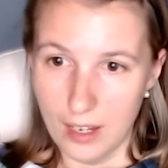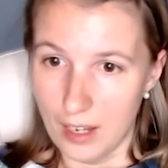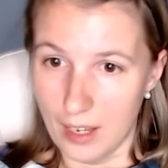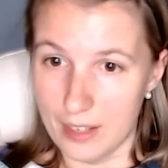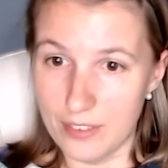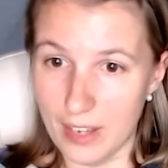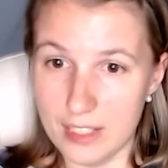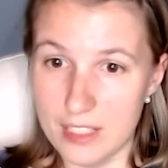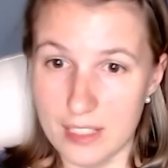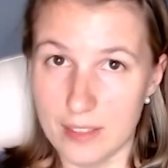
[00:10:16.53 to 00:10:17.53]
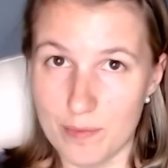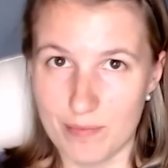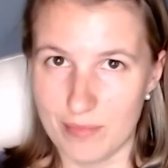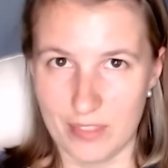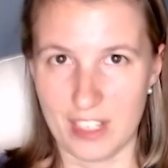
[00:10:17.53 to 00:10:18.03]
In fact,
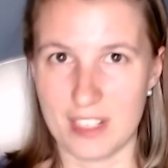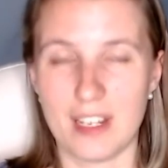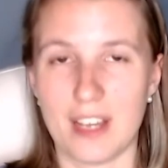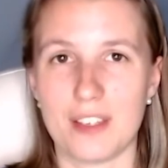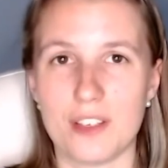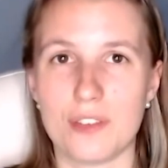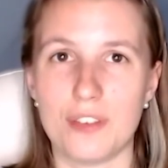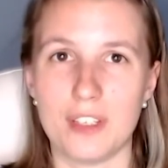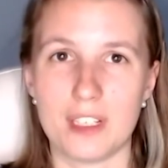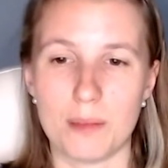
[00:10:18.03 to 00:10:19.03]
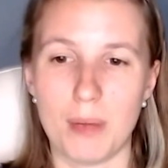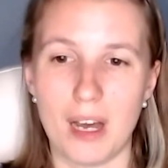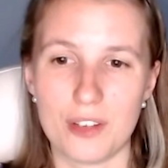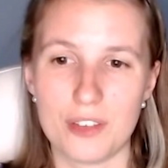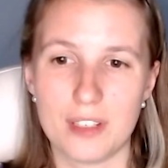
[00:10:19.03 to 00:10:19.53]
there's nothing to fear
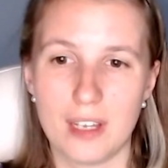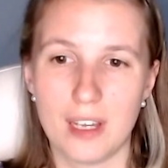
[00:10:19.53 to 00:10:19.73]
about.